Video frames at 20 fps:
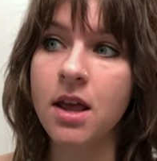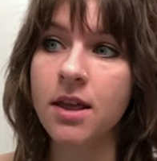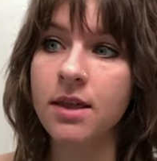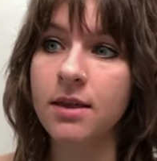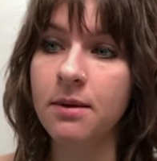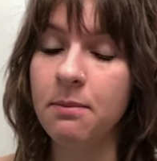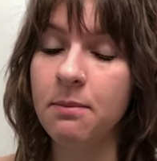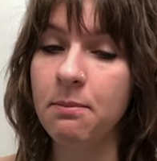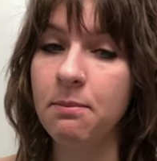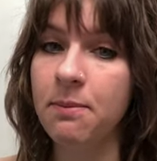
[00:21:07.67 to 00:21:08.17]

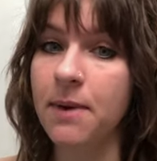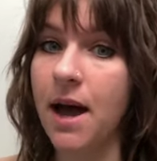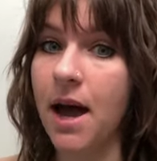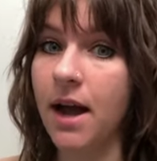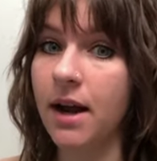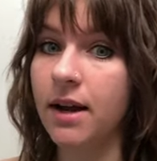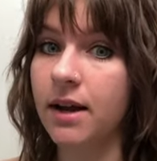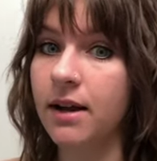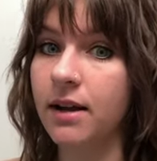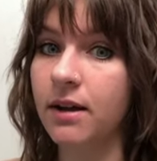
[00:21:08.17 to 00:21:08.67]
the
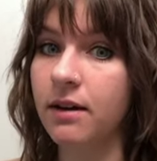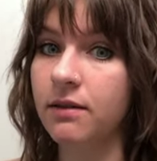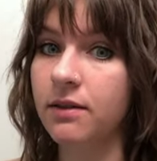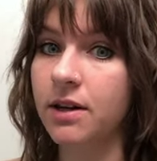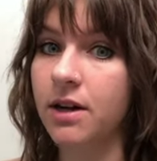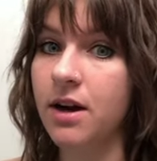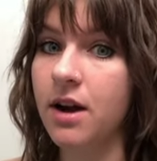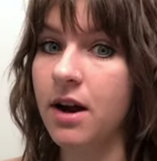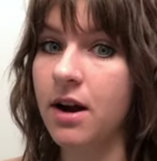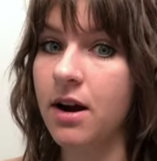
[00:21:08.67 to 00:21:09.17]
back of your
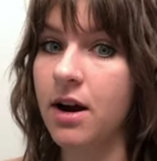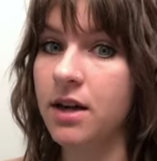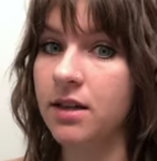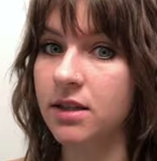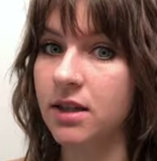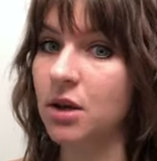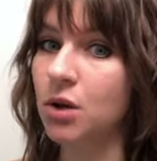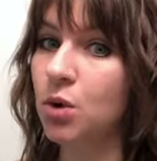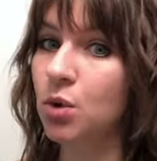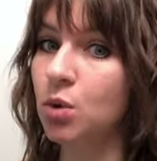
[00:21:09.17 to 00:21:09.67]
hair has
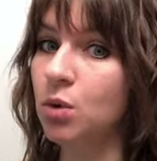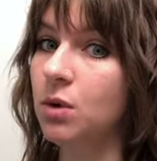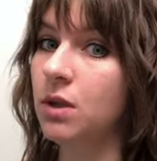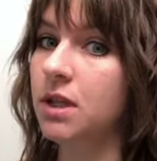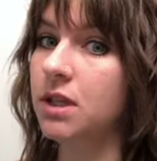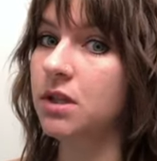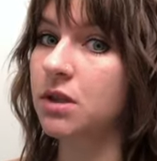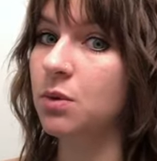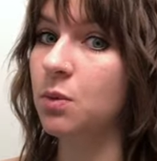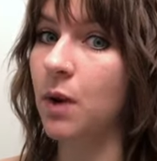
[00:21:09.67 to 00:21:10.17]
the
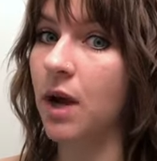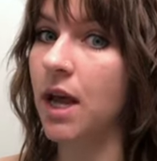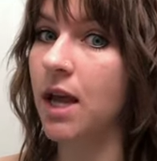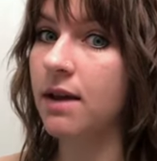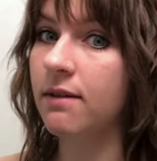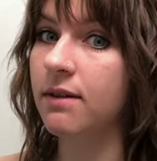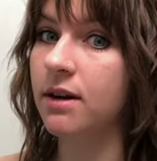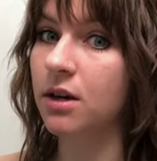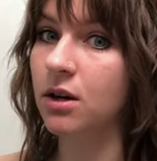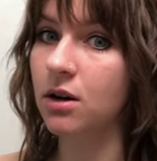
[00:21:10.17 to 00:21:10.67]
coolest
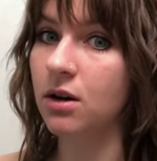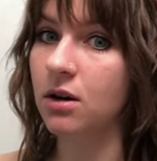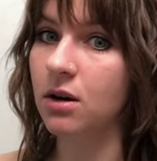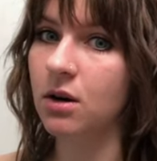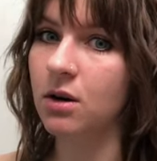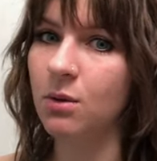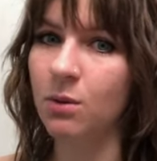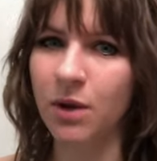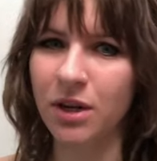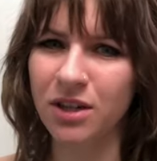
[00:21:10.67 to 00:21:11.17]
wave and
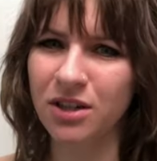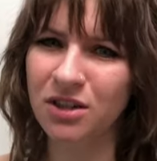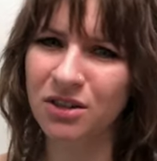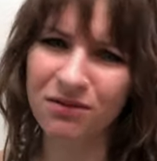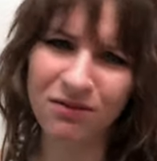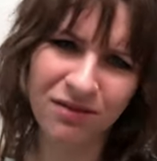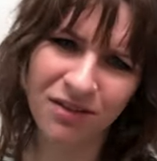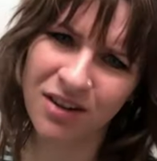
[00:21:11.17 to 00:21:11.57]
curl, which